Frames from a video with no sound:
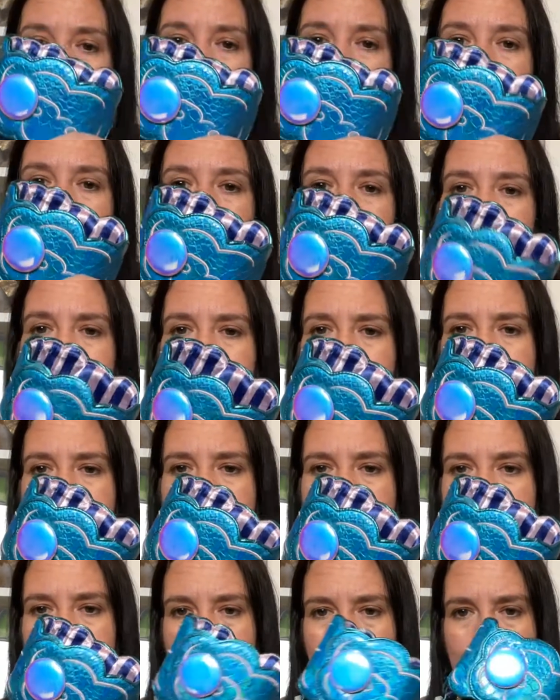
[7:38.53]
they managed
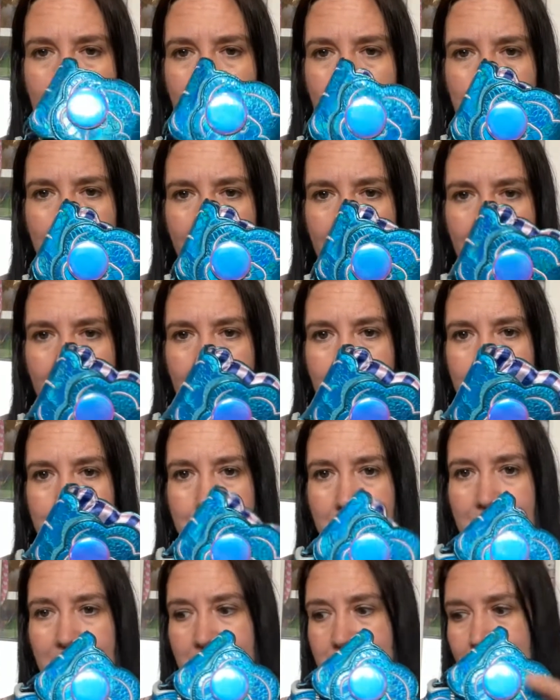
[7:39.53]
to get me a pair,
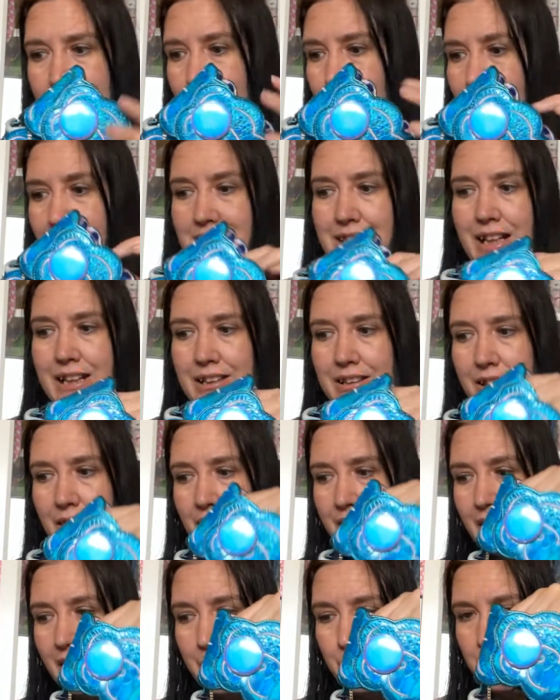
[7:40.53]
because otherwise
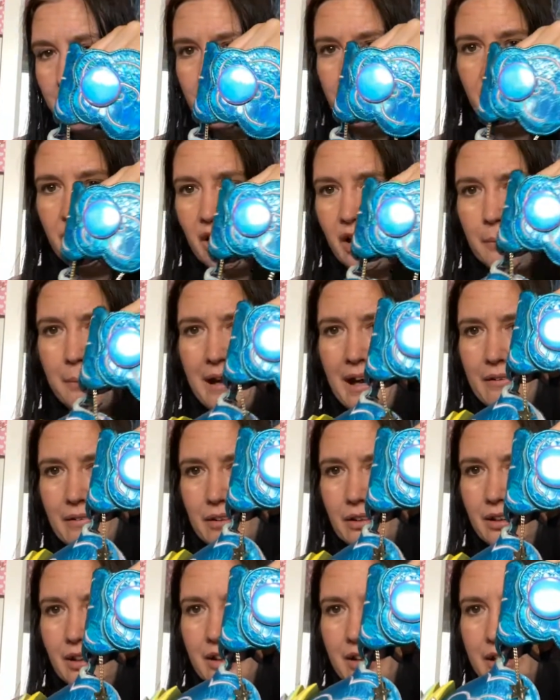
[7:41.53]
I wouldn't have got a pair
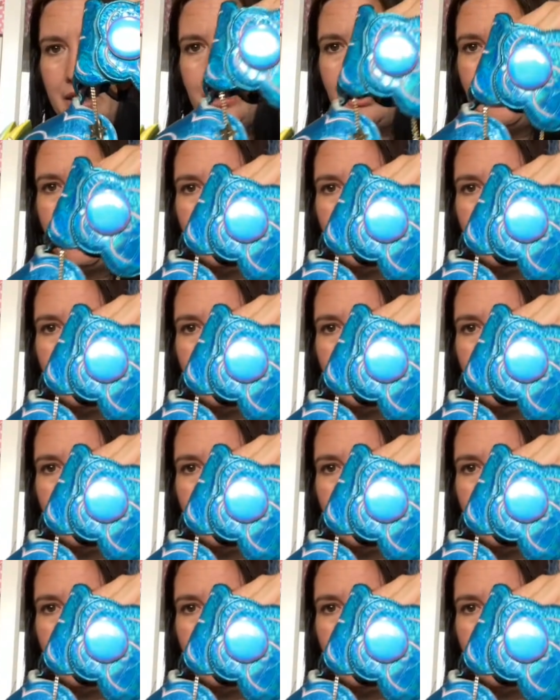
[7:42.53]
online.